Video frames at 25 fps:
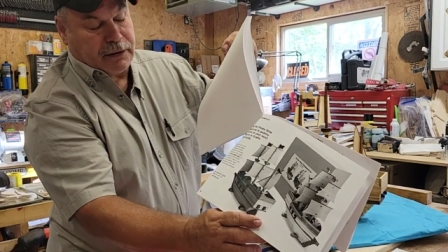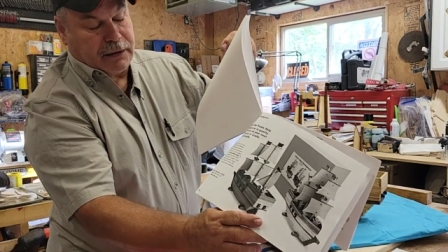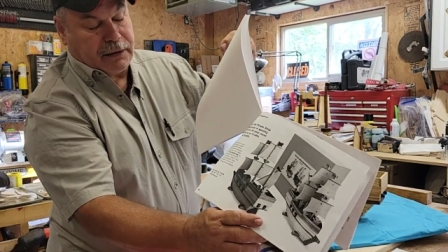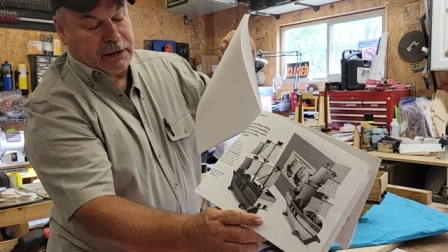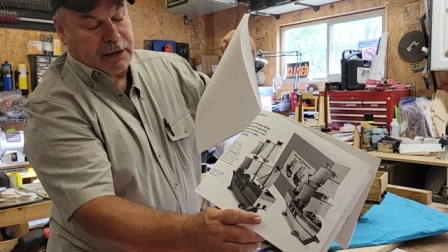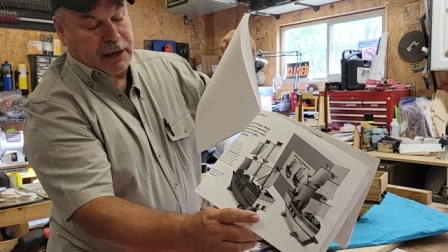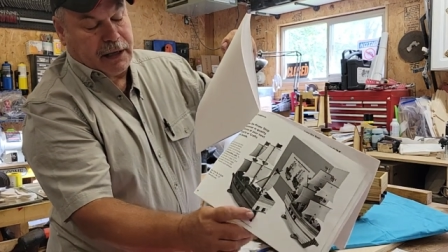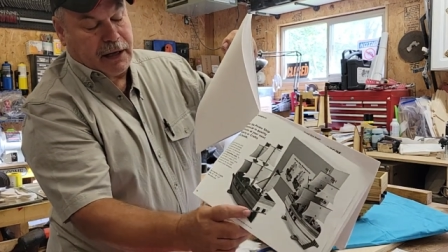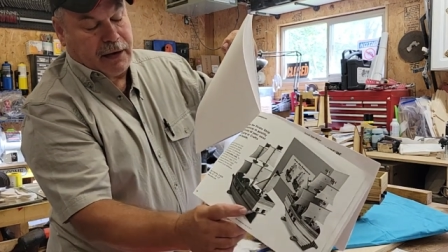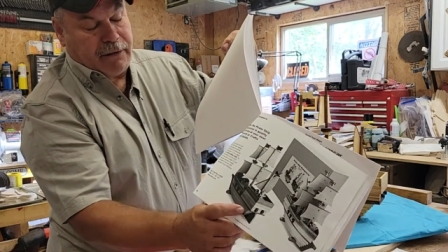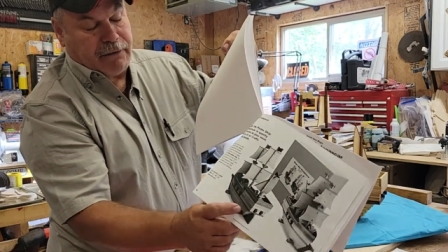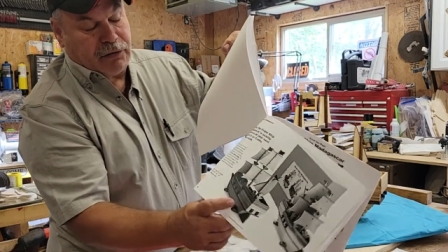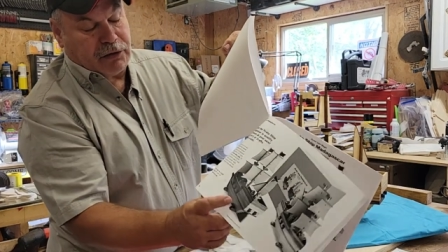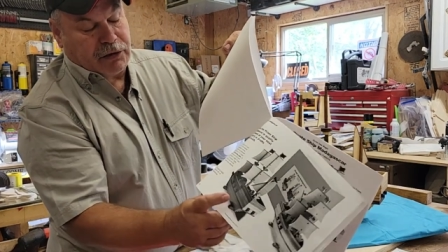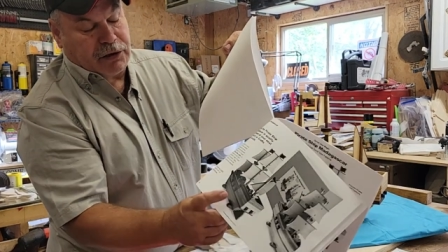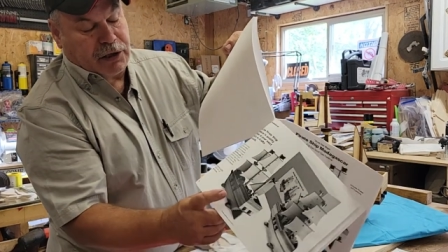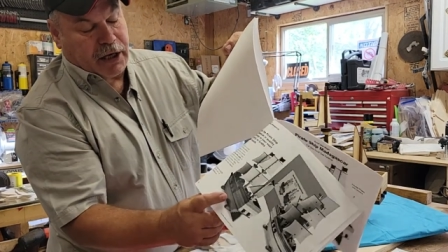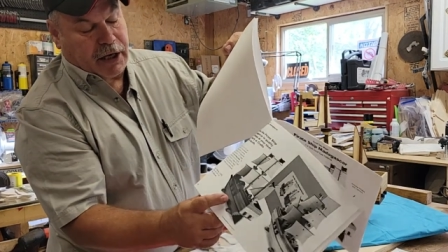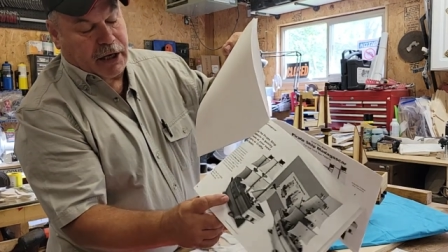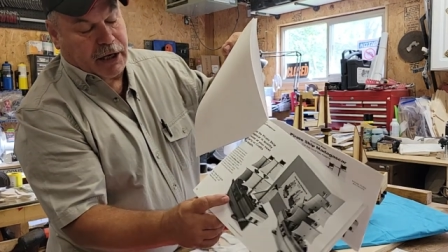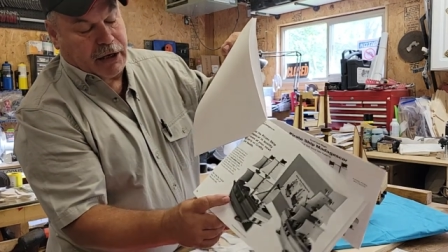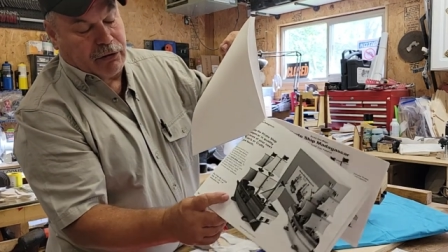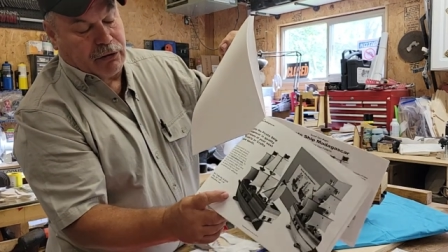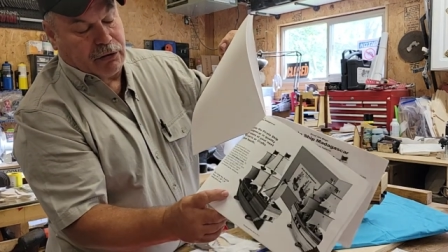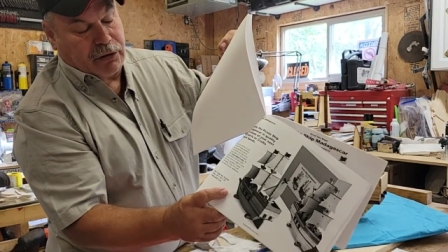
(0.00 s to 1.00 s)
they even
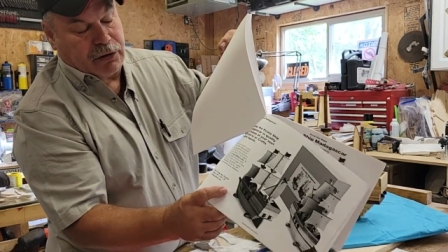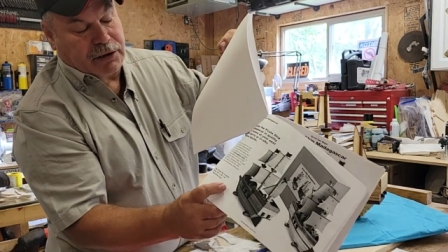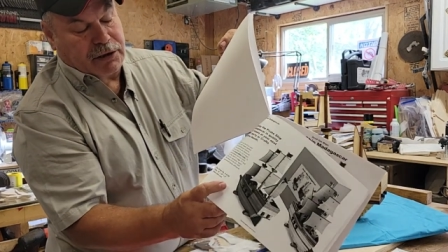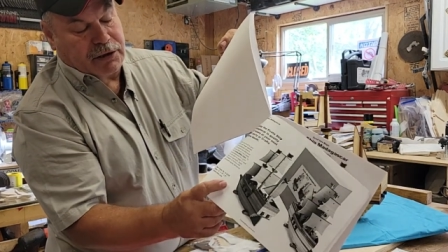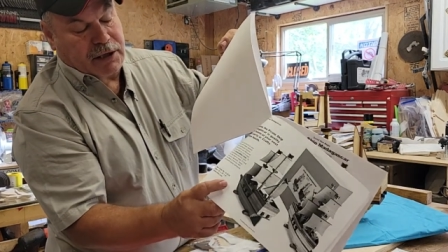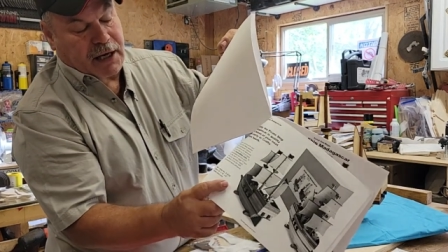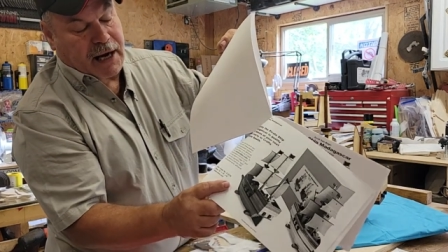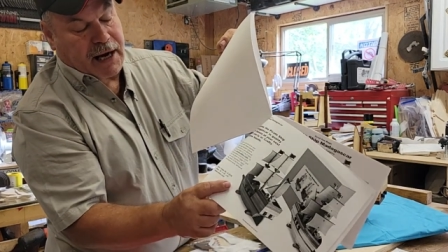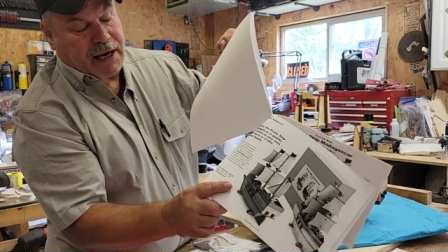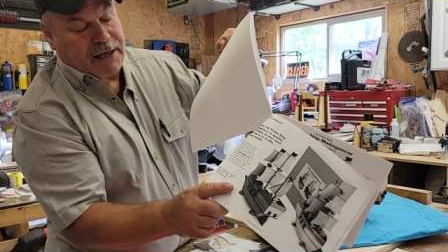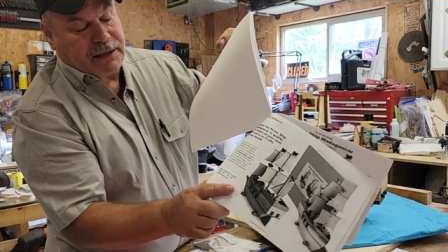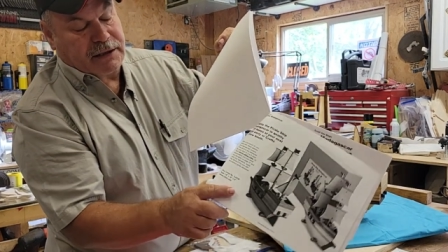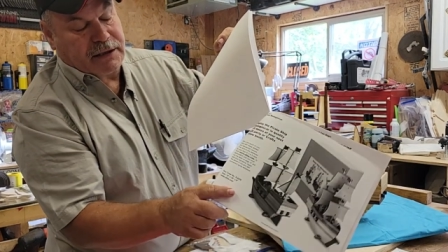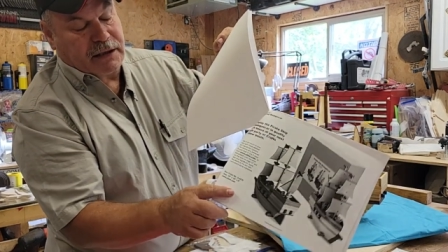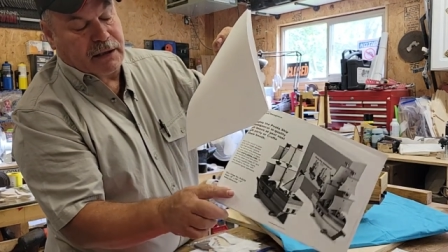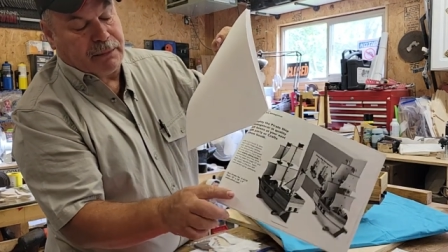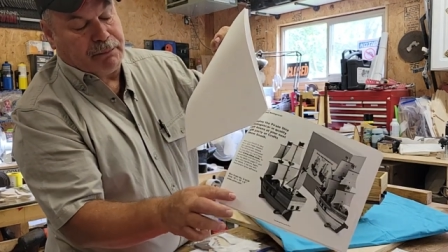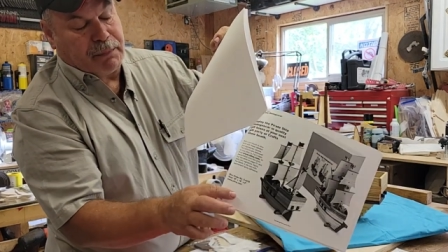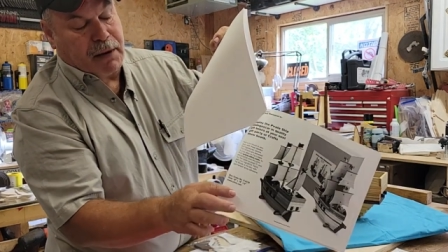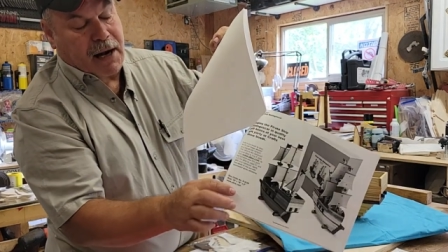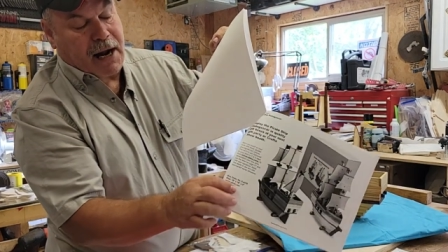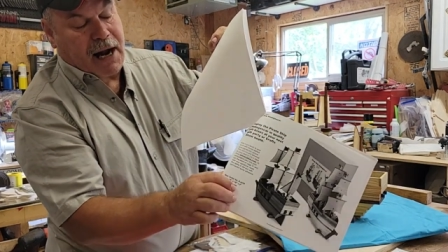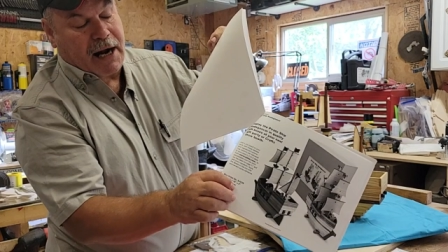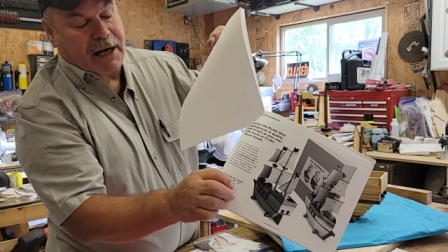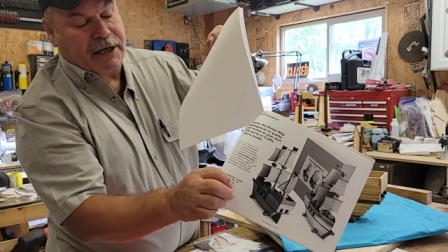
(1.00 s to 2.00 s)
tell you the size of the
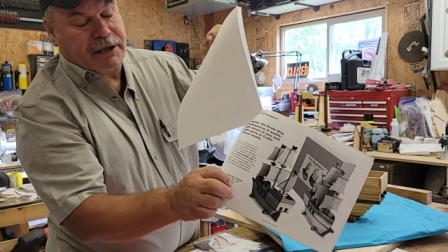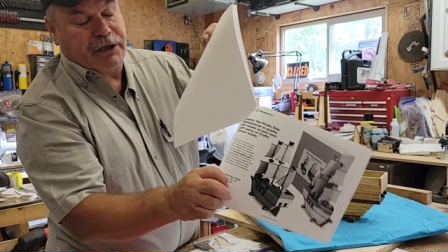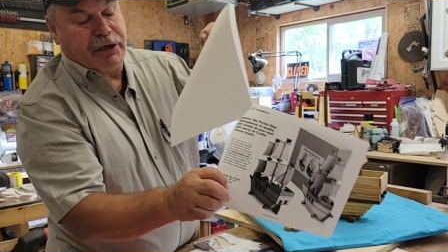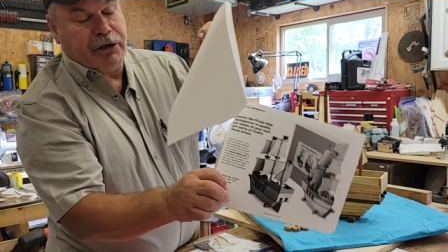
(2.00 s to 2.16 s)
box